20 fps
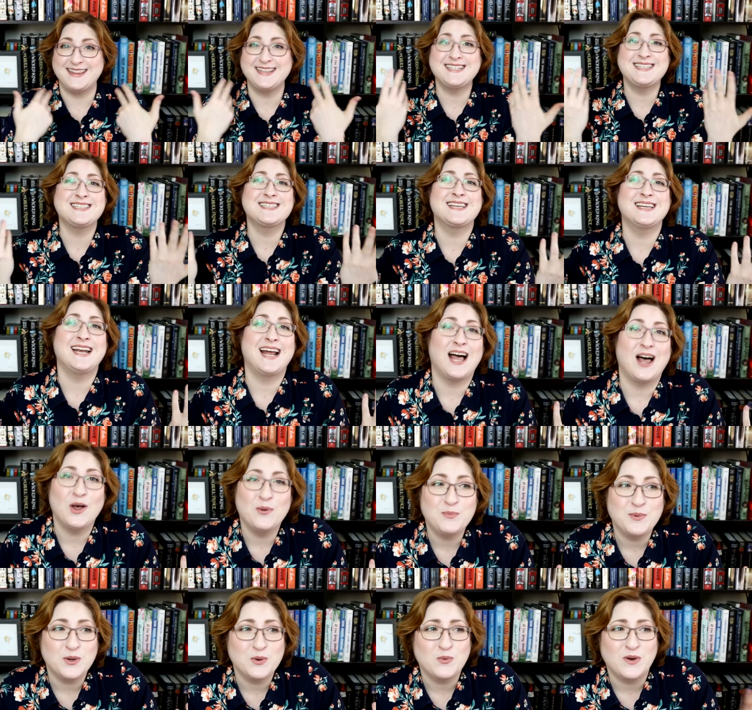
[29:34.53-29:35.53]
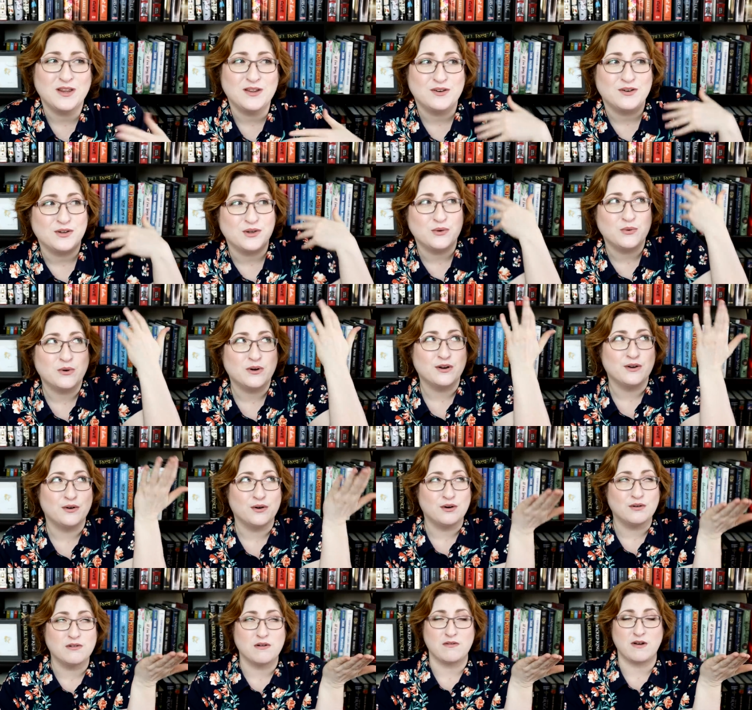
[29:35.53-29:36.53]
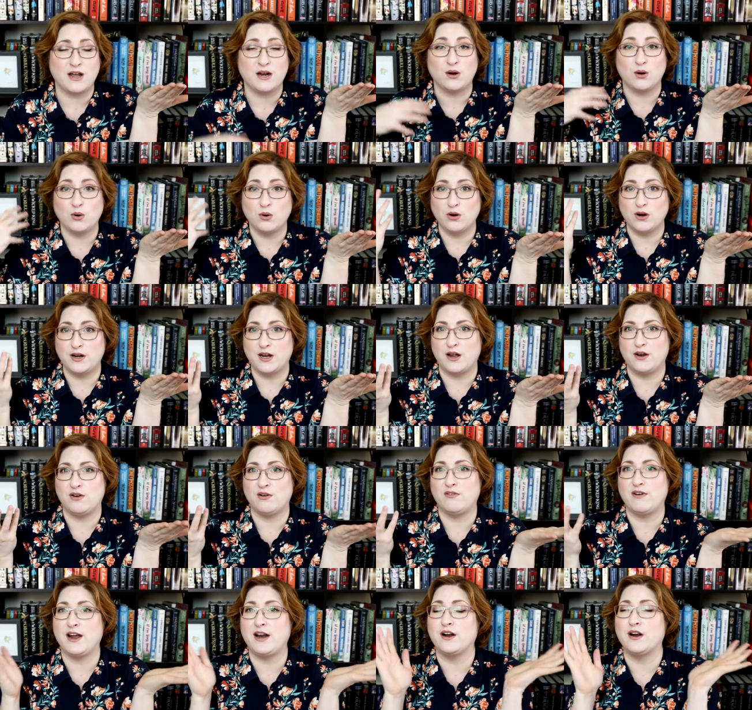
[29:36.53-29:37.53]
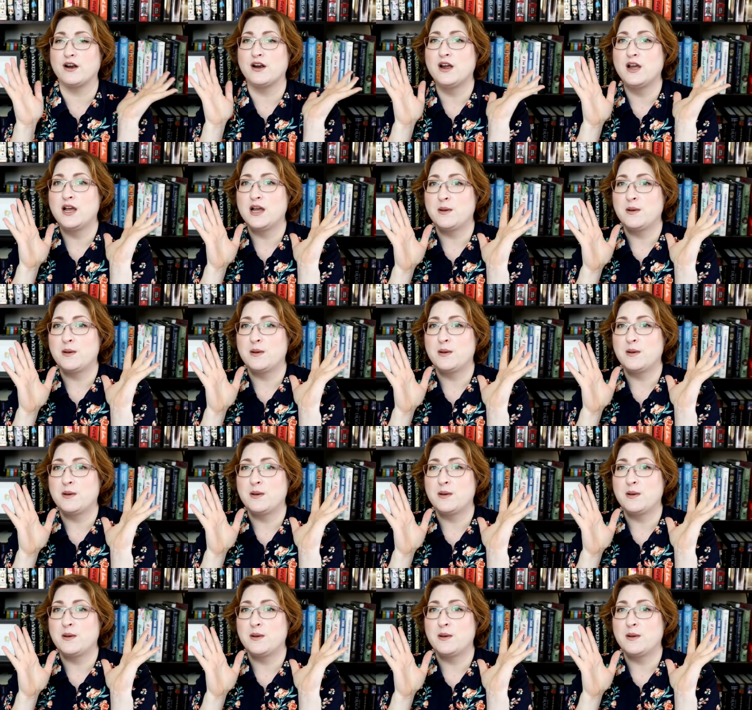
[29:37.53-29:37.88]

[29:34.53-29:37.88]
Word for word: This is gonna help you whether you are an overwriter or an underwriter,